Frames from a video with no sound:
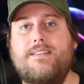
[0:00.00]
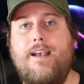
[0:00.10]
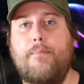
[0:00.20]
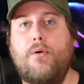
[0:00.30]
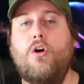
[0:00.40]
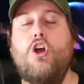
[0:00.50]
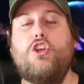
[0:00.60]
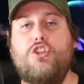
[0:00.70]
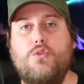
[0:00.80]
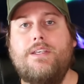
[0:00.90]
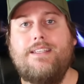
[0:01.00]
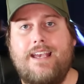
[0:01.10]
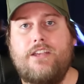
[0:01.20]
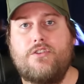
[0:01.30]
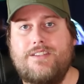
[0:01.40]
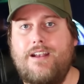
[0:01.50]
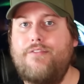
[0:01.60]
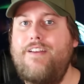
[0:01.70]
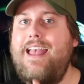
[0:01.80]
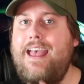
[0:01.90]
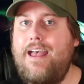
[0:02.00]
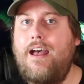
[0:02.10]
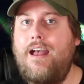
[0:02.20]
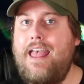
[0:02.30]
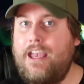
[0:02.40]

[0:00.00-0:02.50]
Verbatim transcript: example, you can get yourself uh,